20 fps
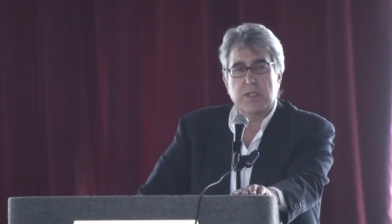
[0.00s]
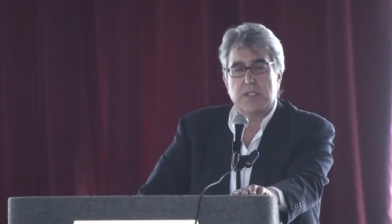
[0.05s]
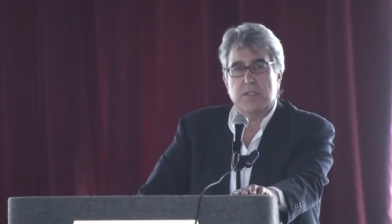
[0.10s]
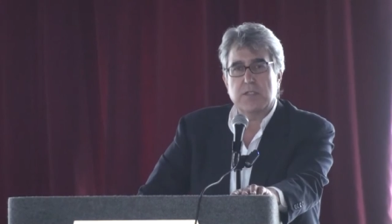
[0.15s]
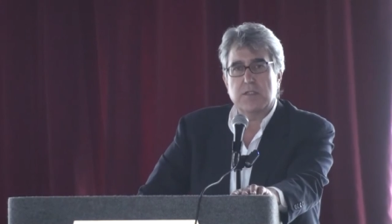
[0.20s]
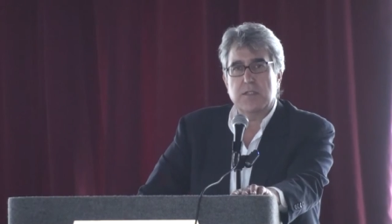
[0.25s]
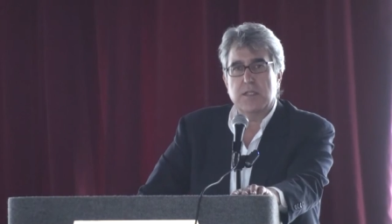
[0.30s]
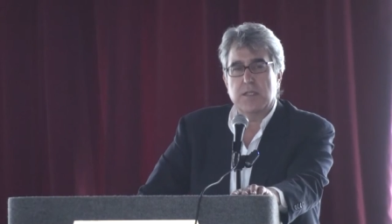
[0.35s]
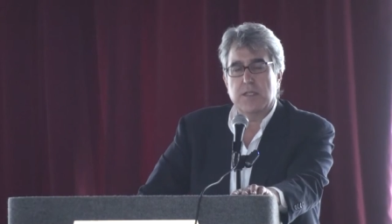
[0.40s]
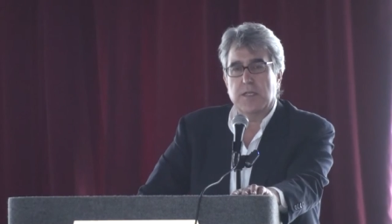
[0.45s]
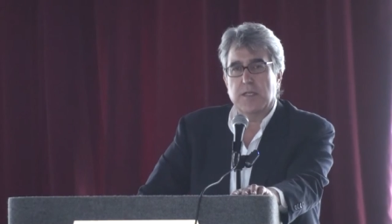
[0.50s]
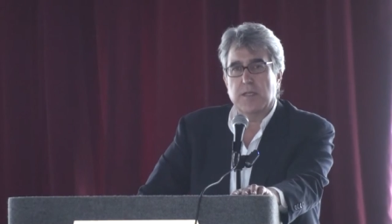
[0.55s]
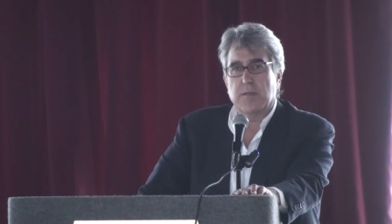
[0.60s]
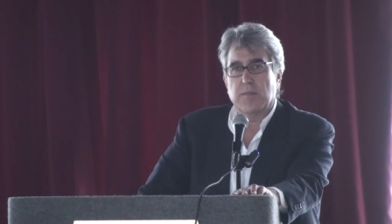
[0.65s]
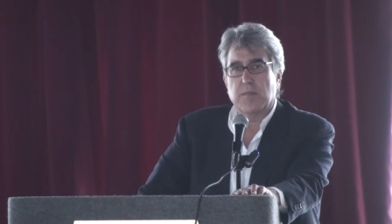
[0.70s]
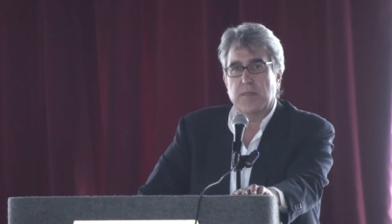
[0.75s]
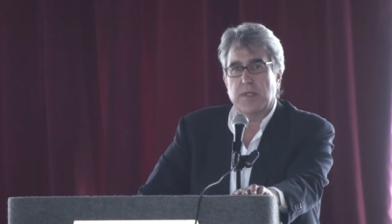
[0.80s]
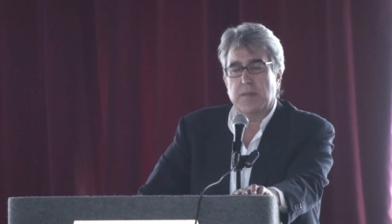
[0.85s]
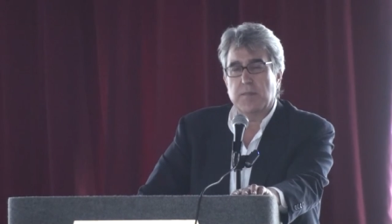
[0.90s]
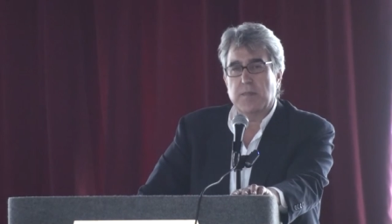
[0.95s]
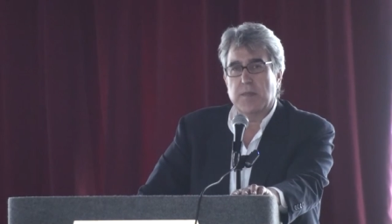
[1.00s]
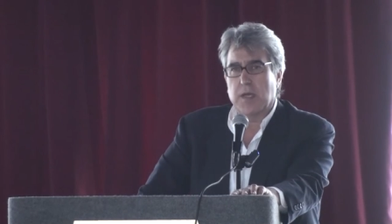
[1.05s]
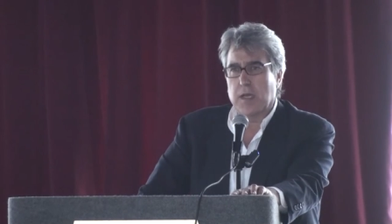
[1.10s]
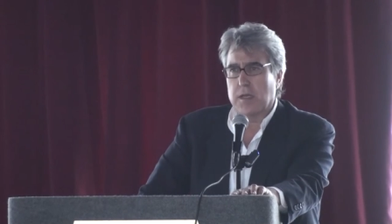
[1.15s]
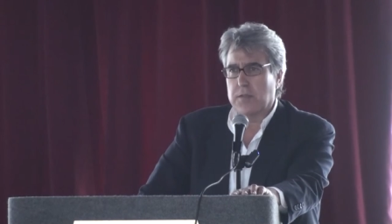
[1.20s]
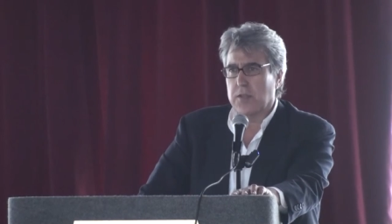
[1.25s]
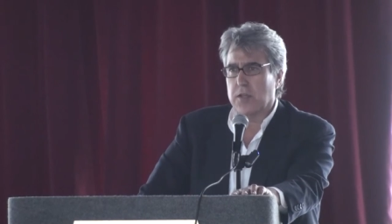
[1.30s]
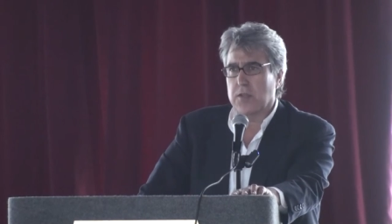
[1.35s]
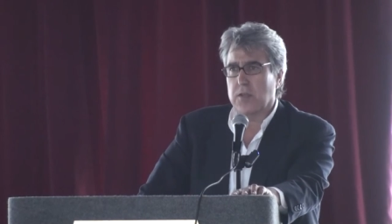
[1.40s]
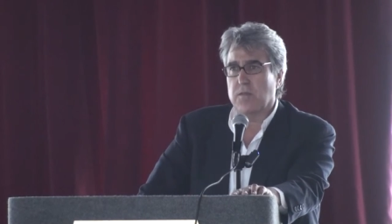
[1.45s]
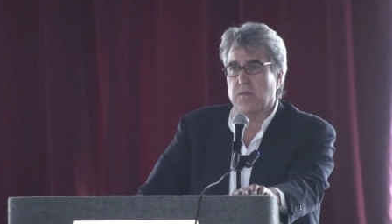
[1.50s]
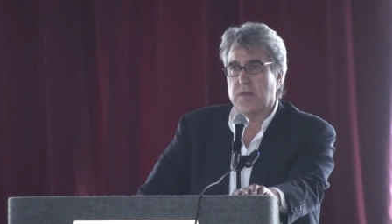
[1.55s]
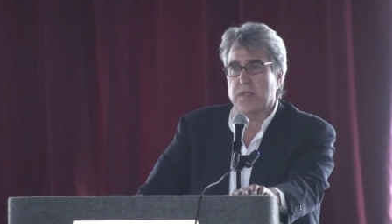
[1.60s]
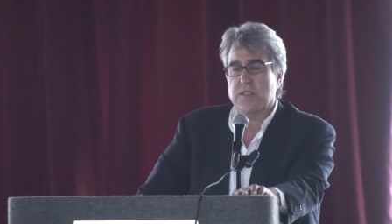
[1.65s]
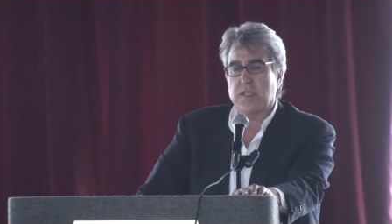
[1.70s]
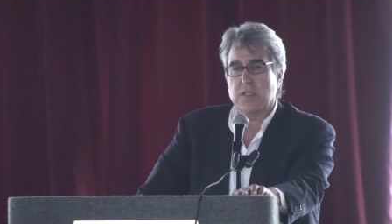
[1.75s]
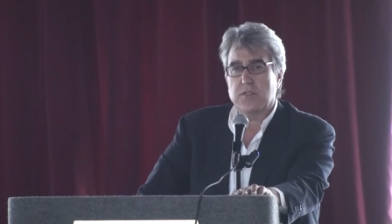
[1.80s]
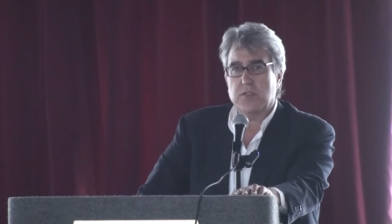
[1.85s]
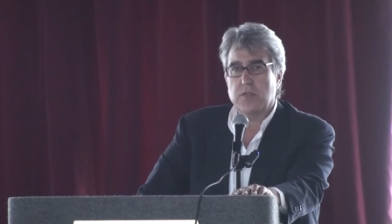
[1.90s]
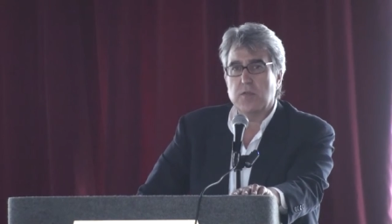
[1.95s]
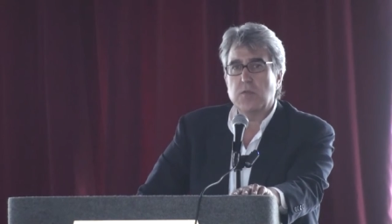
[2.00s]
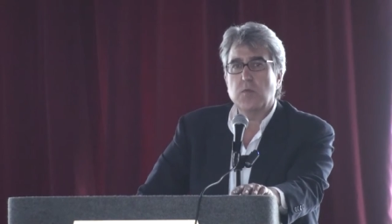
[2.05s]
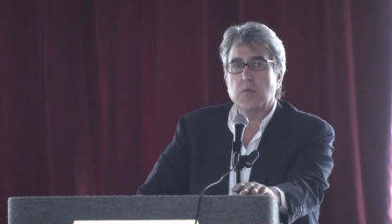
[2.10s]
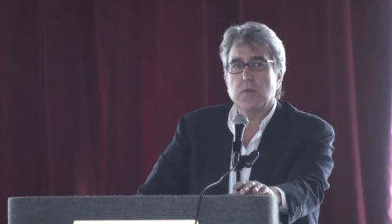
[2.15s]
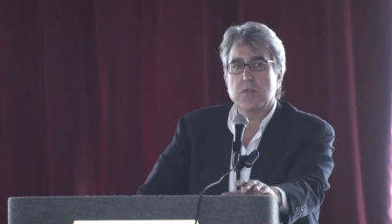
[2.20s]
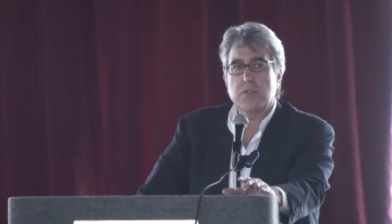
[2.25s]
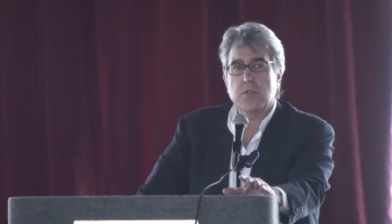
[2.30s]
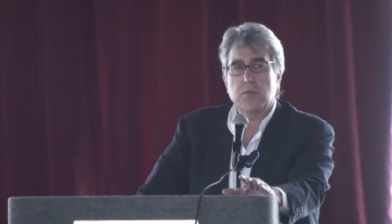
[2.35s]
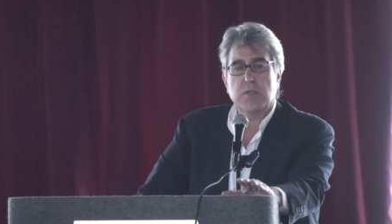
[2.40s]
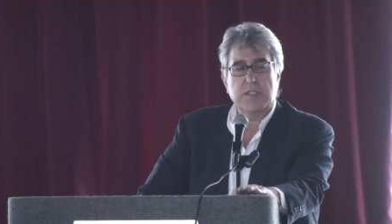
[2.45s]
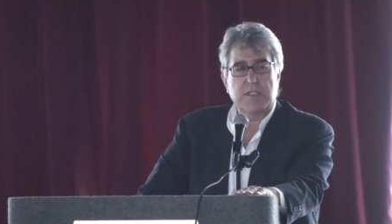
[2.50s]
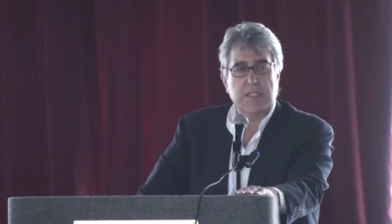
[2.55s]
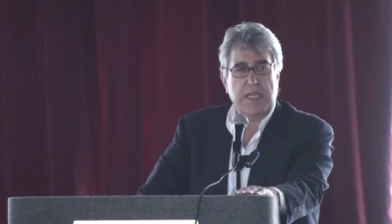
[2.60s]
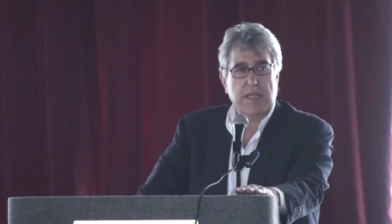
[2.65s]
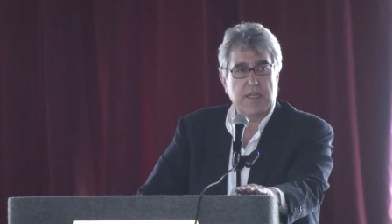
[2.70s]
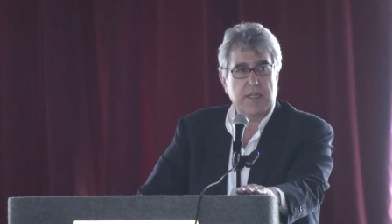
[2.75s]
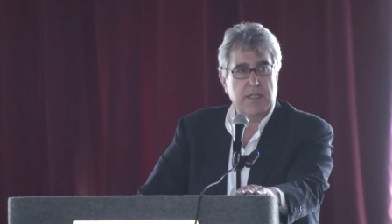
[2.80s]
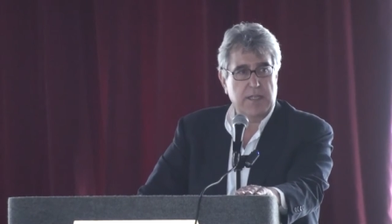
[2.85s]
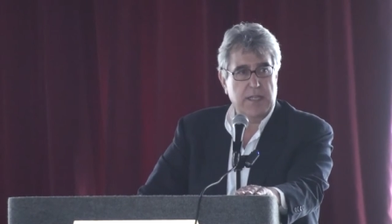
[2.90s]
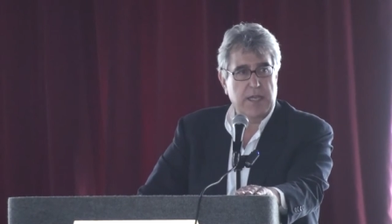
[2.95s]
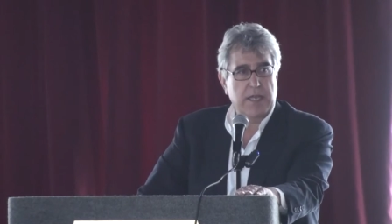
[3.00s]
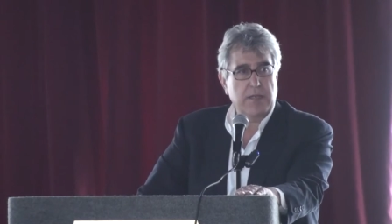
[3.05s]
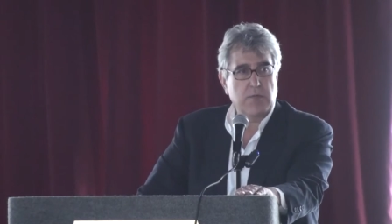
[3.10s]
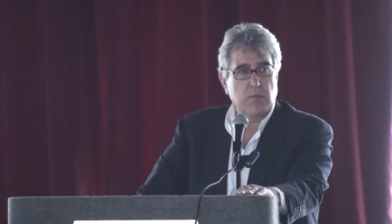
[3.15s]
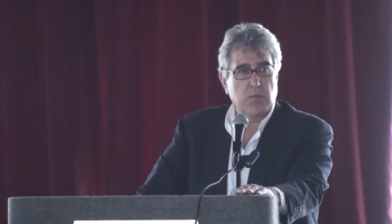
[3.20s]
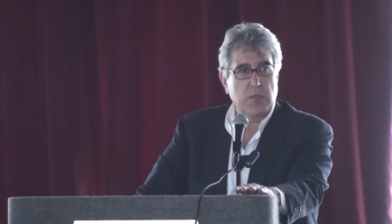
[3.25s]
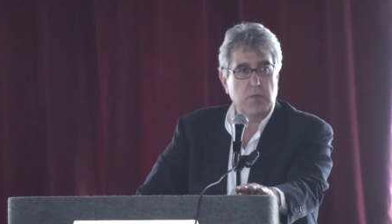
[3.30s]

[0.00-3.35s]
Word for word: It's, um, uh, the Conversacion will do exactly that.